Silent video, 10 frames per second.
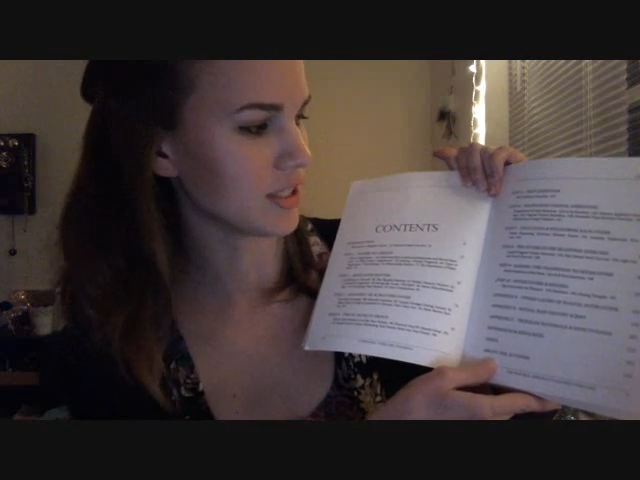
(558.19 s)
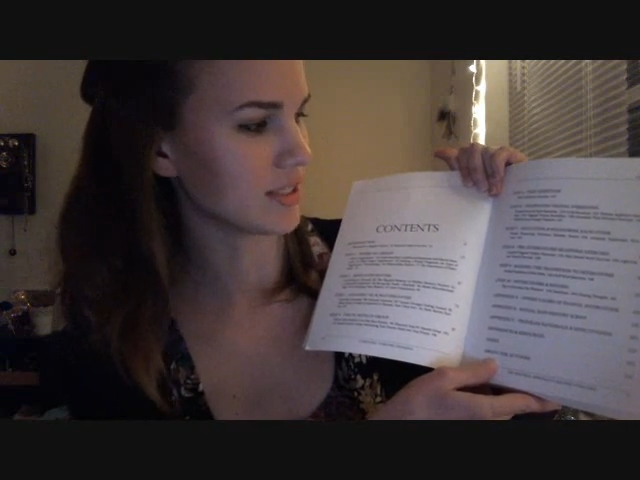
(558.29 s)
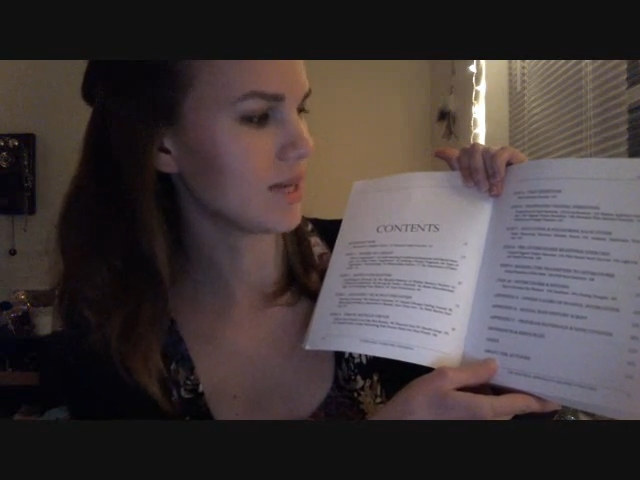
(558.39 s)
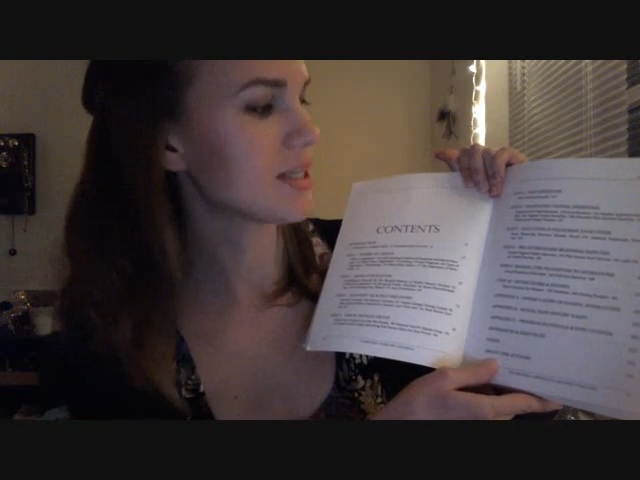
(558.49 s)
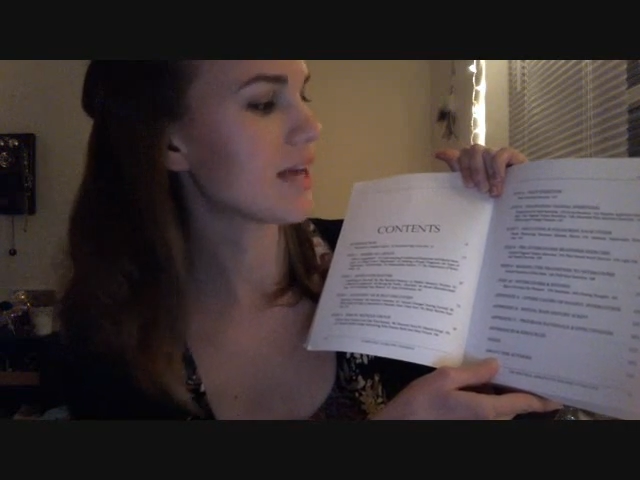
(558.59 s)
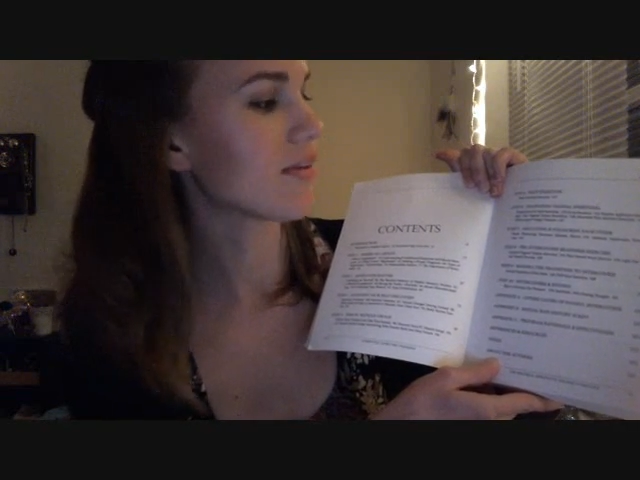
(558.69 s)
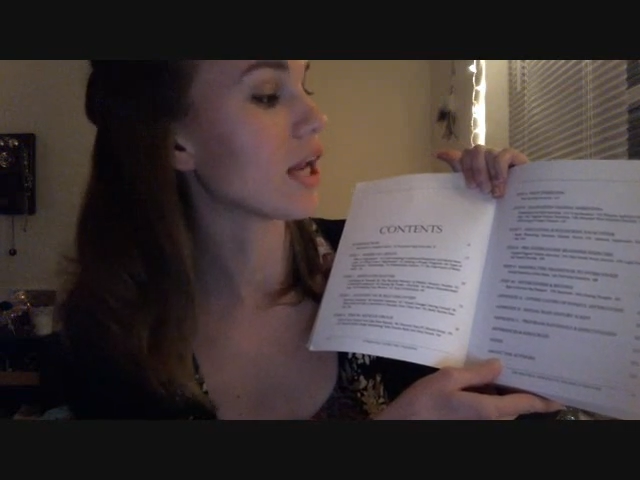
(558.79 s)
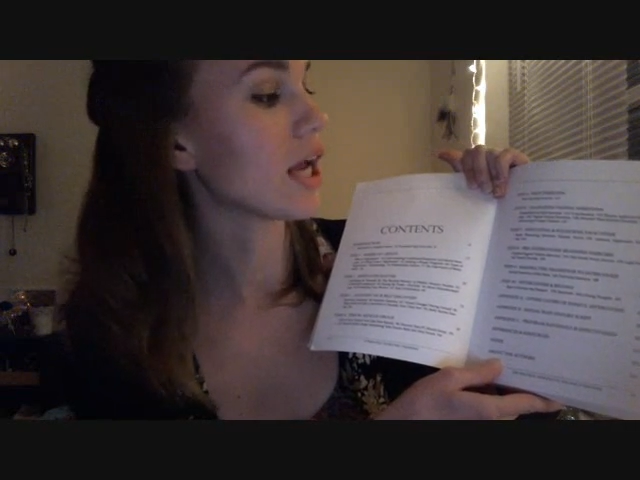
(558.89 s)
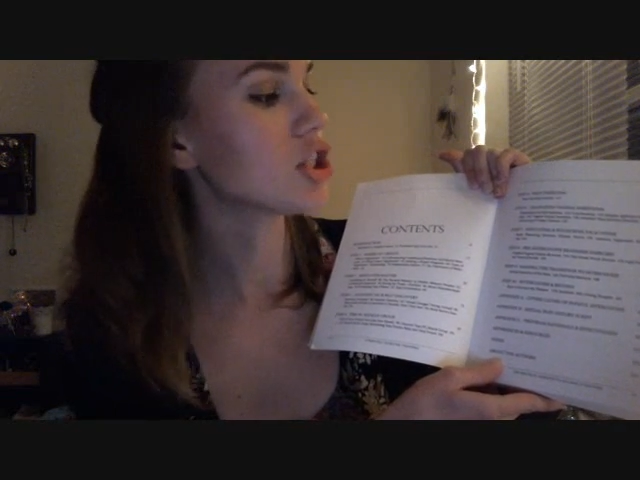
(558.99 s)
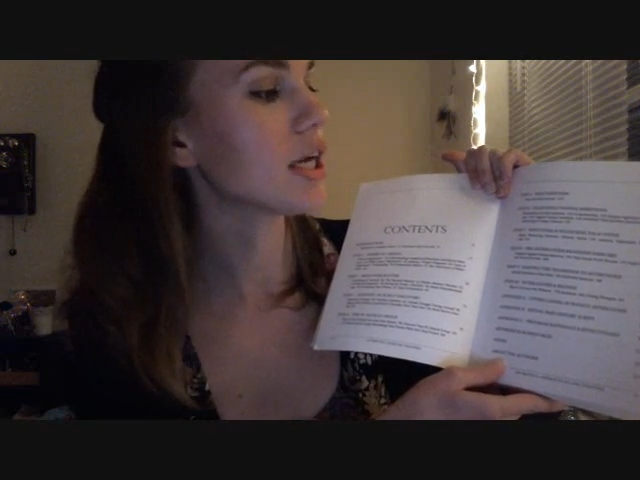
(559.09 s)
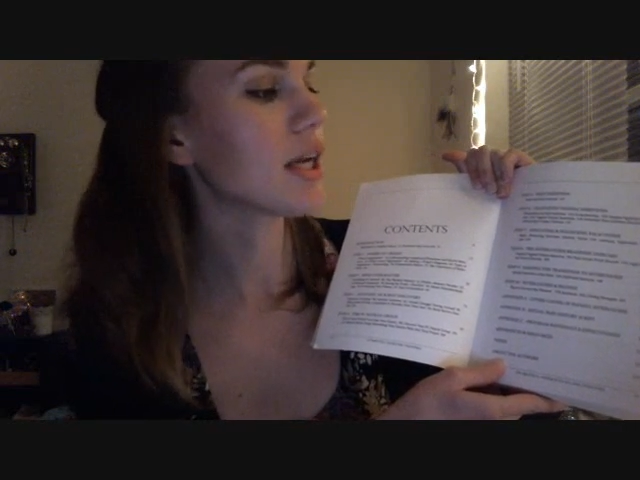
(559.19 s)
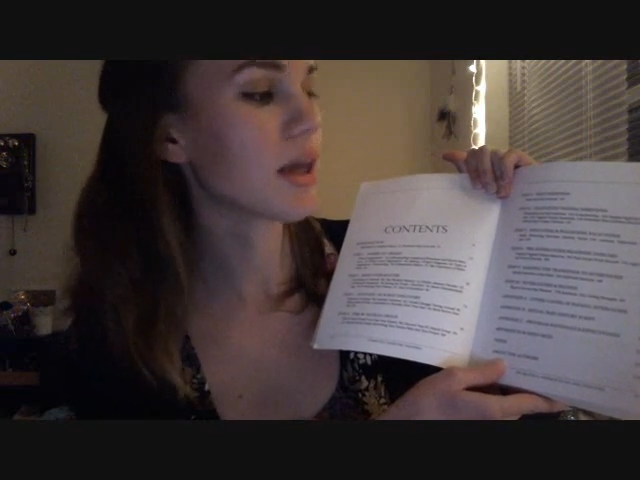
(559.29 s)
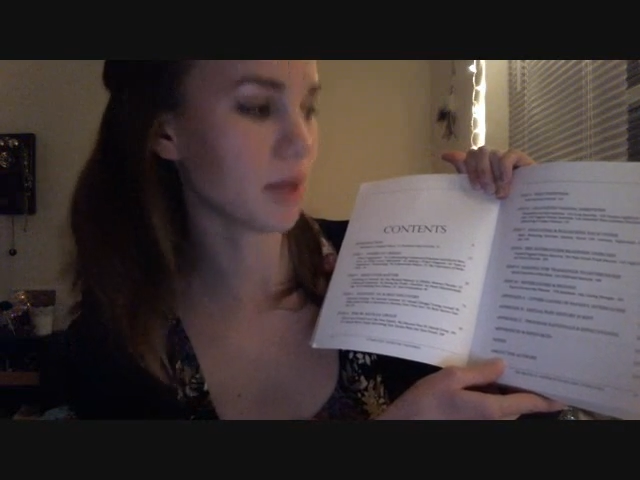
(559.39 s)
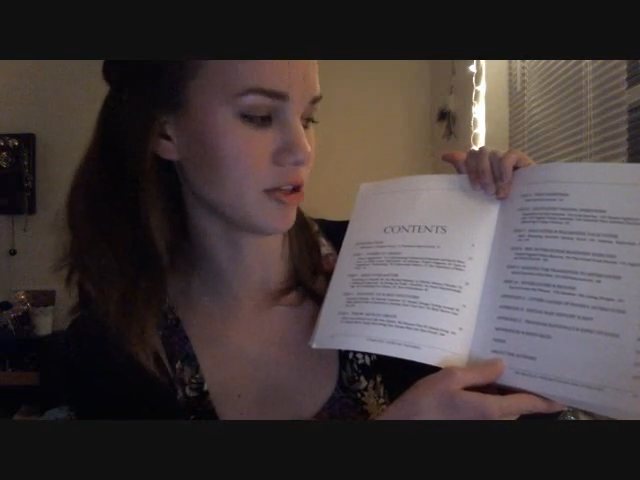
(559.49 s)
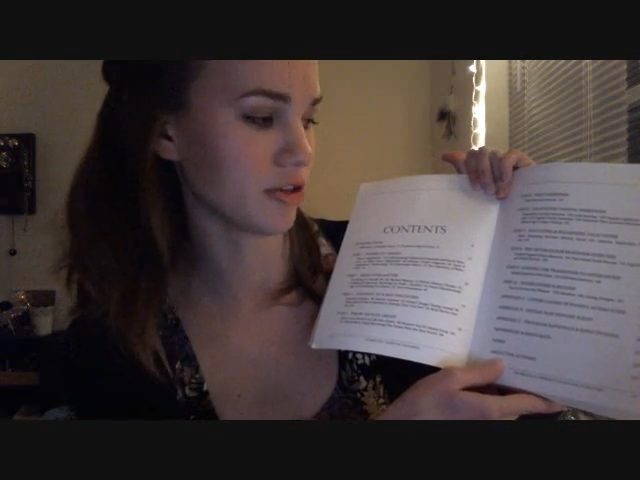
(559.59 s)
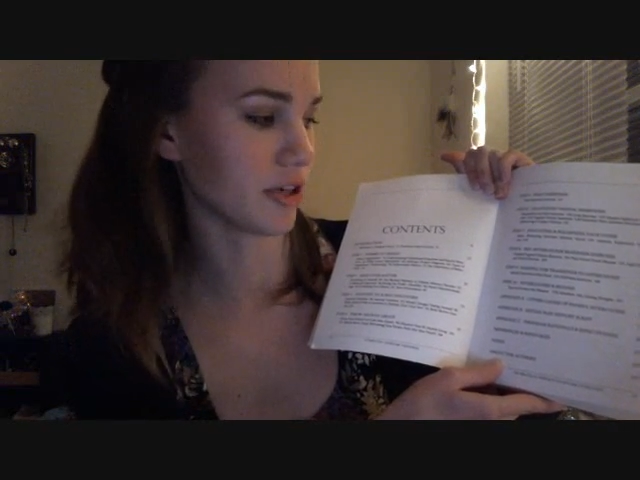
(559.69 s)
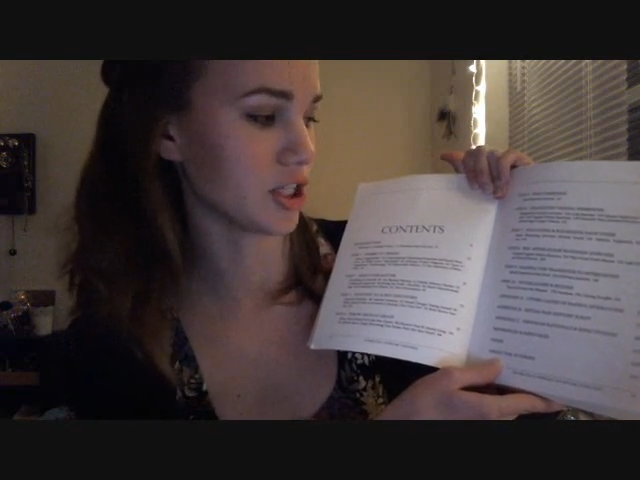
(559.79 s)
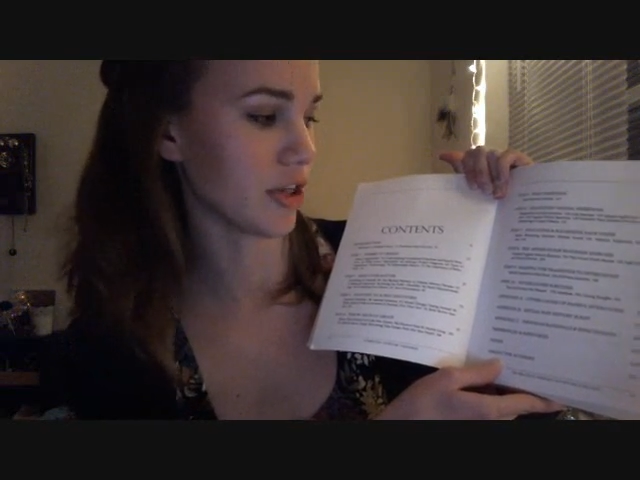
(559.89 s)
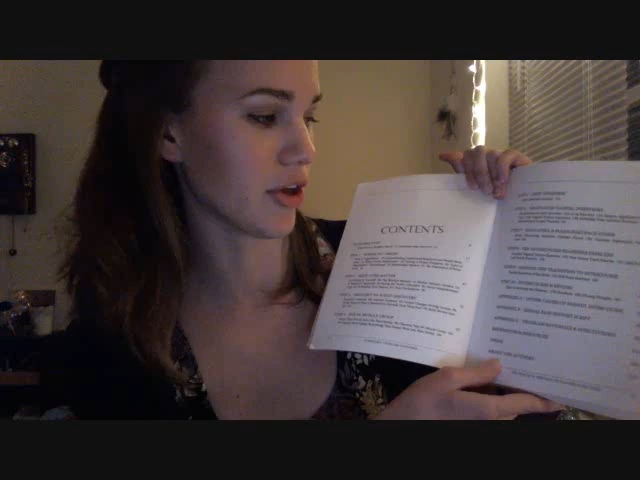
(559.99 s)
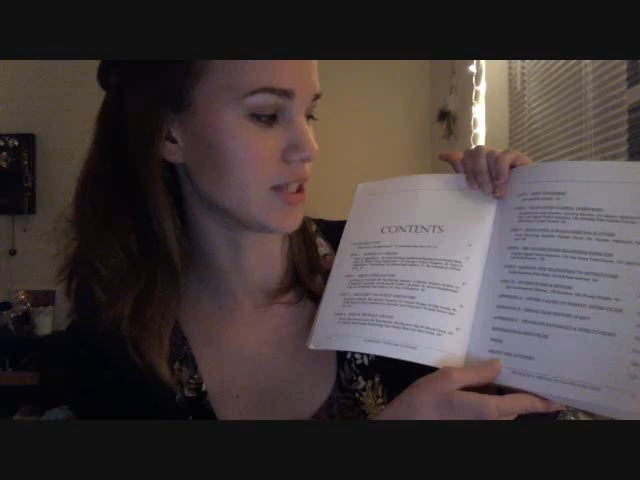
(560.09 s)
Step 7. Educating and pleasuring
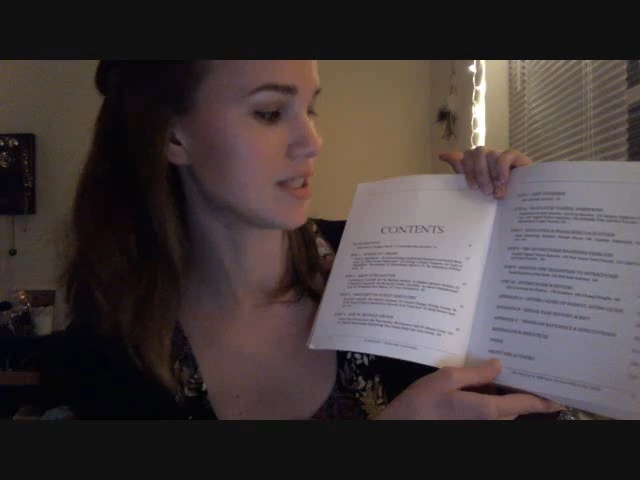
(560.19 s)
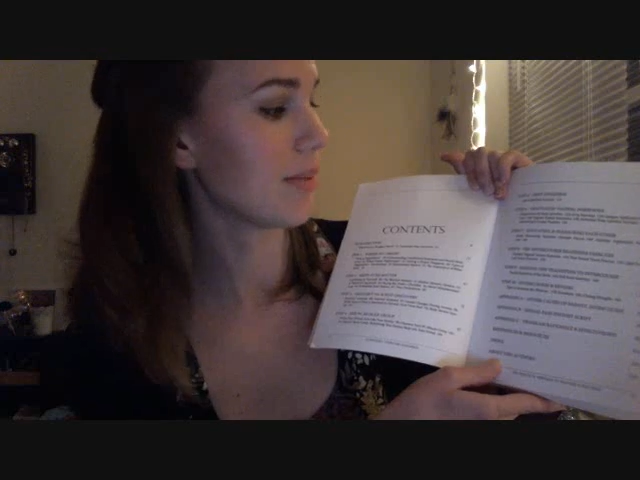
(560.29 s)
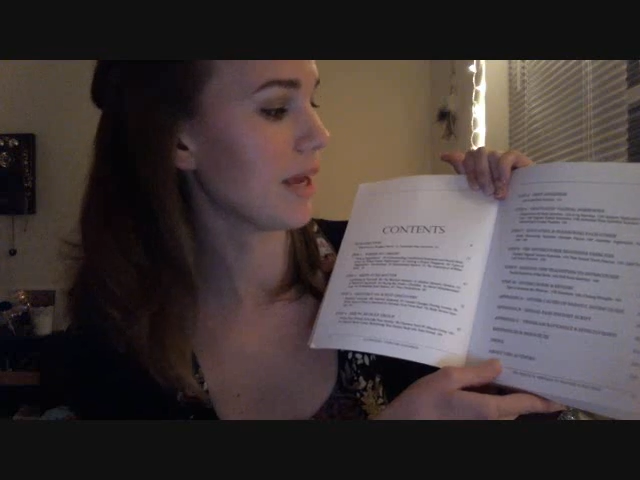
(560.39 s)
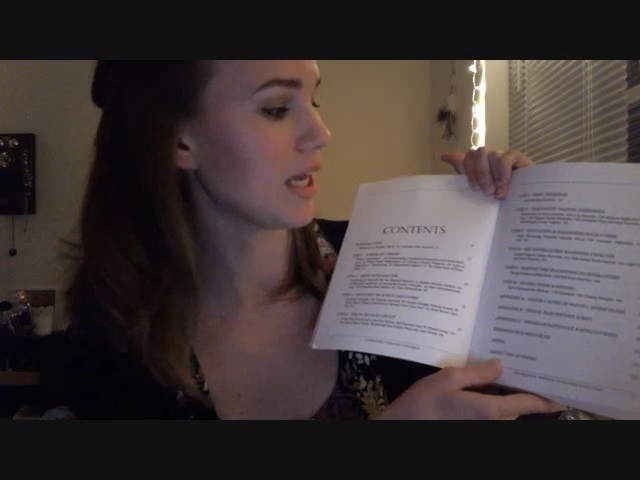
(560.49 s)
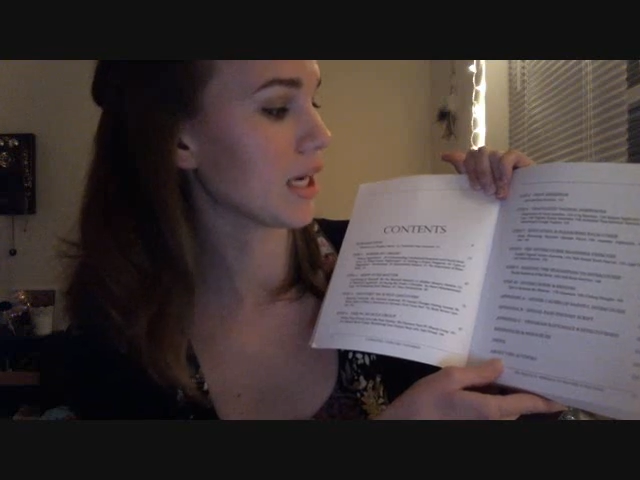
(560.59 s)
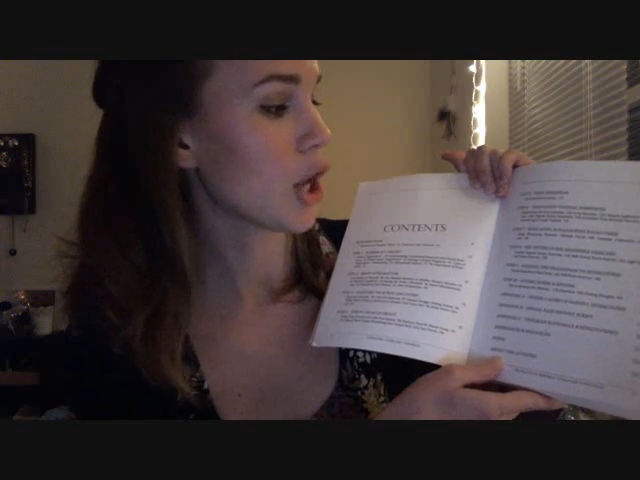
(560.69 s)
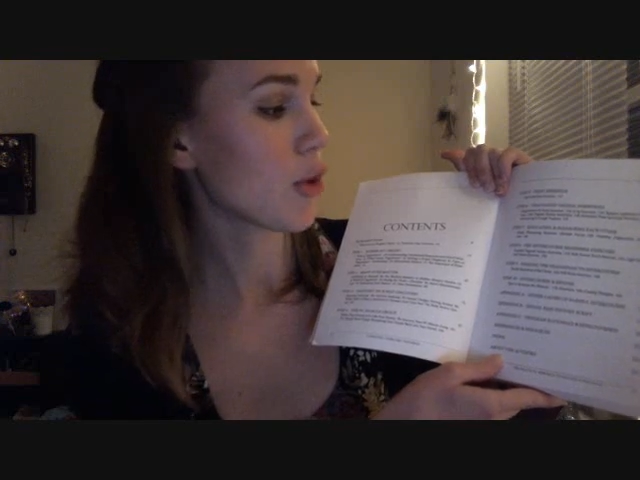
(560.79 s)
each other. Step 8.